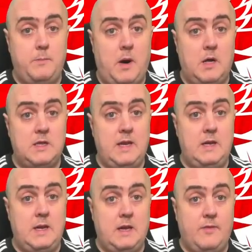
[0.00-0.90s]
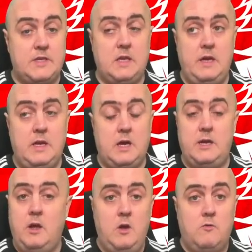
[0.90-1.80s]
Paul Tierney on the sideline,
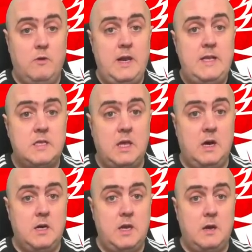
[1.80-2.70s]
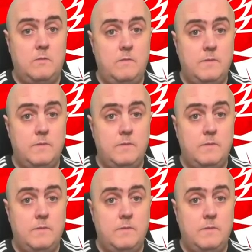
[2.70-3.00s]
release the audio.